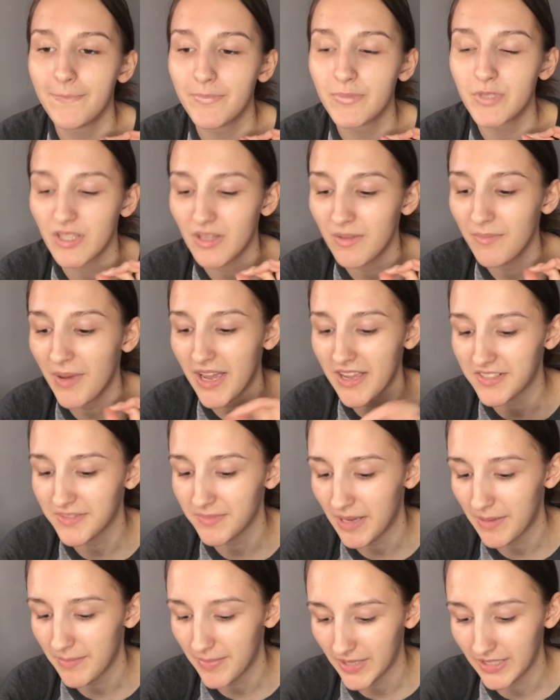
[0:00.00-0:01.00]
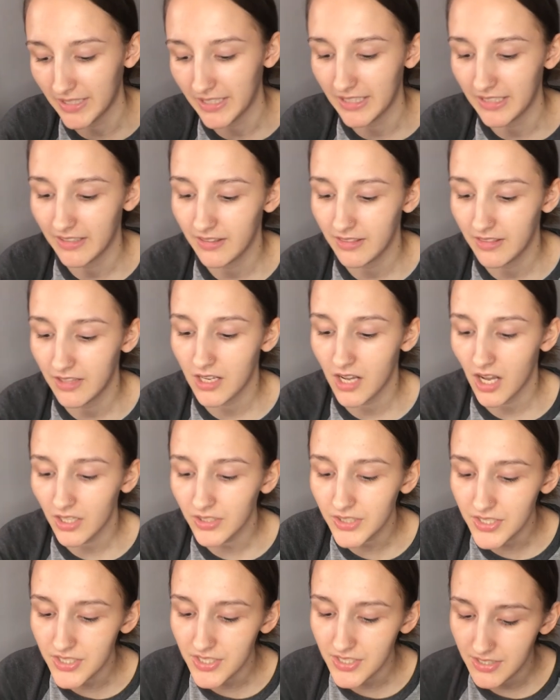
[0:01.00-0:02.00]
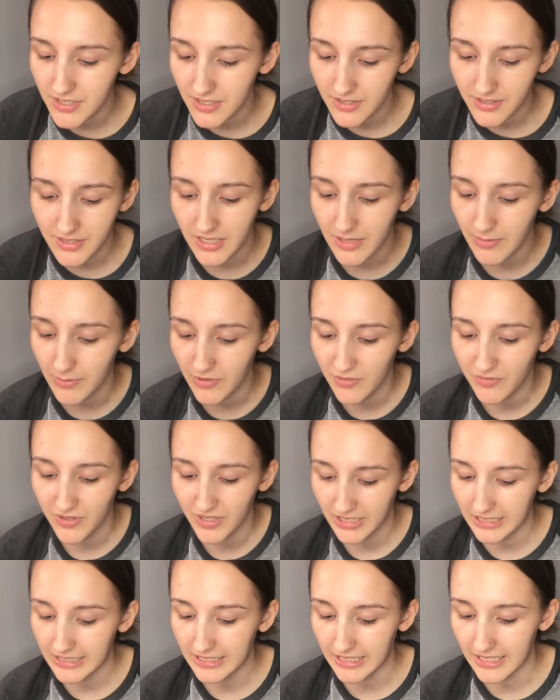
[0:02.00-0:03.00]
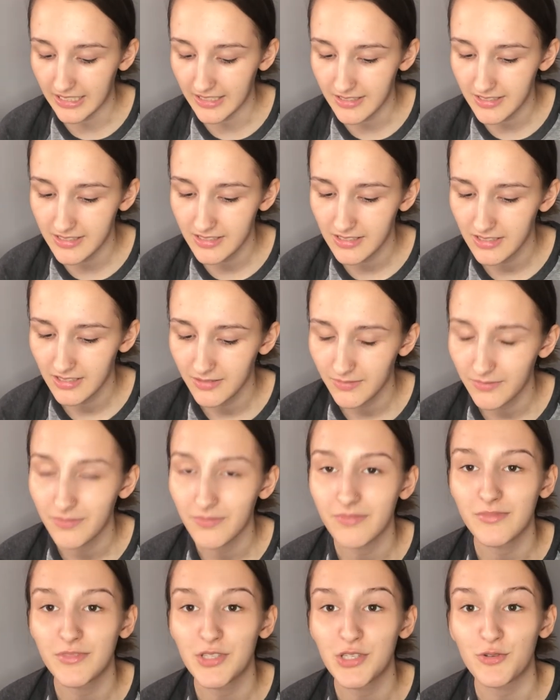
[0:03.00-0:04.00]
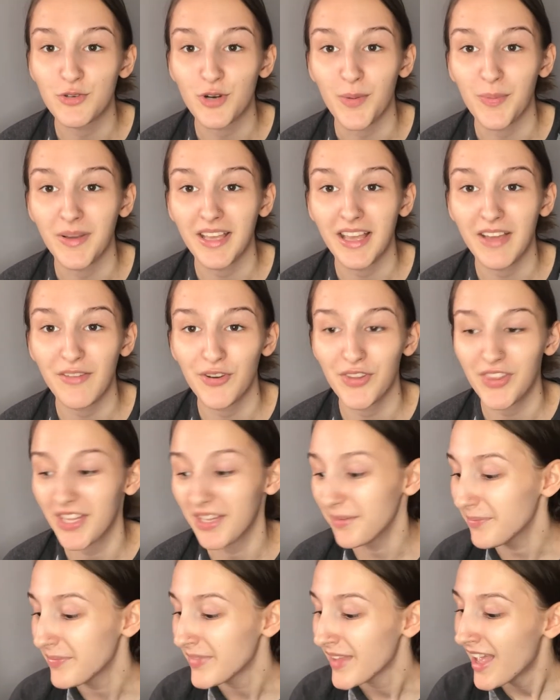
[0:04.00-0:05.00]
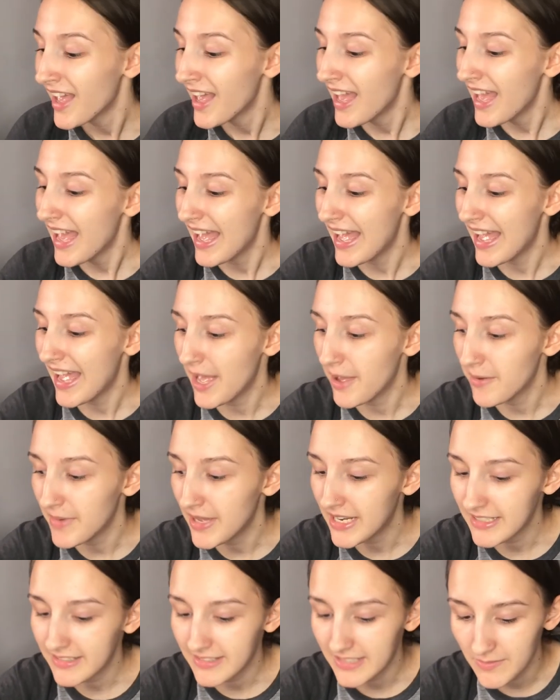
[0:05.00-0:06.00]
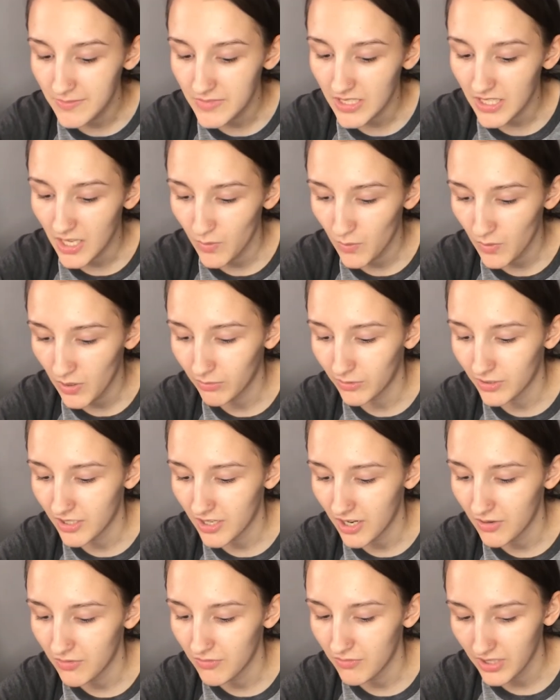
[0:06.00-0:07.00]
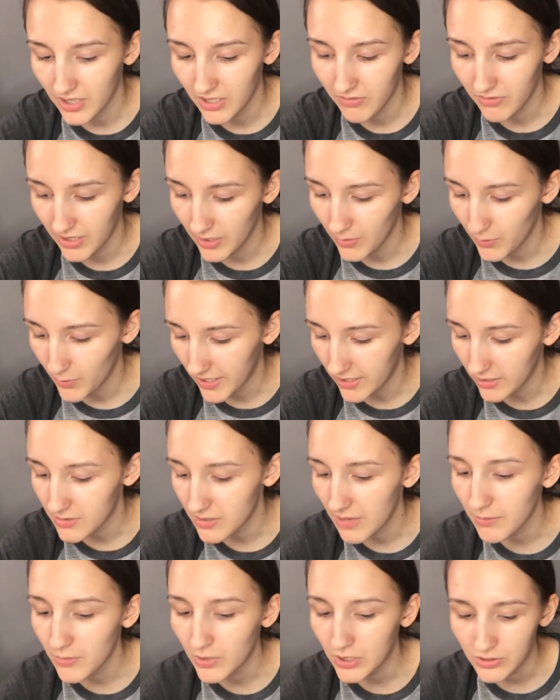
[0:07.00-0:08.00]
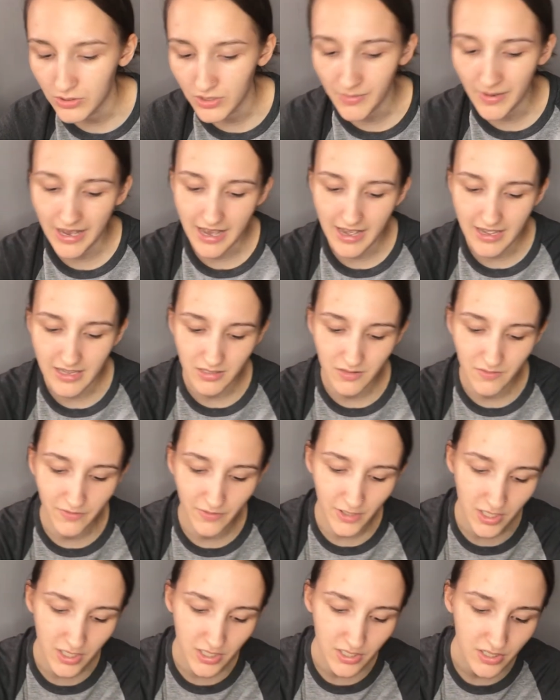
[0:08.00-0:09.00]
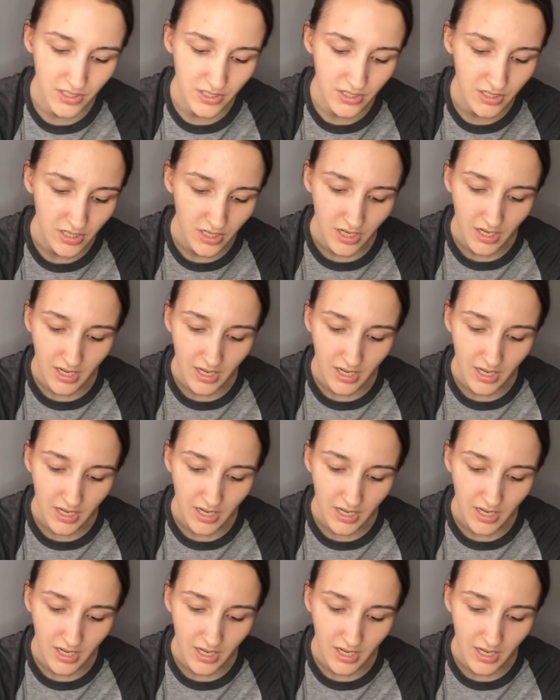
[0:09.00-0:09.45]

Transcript: to the best of my ability. The colours seem really nice, just dropping everything, and it seems like it will work out really, really well. So I'm gonna do my eyes first,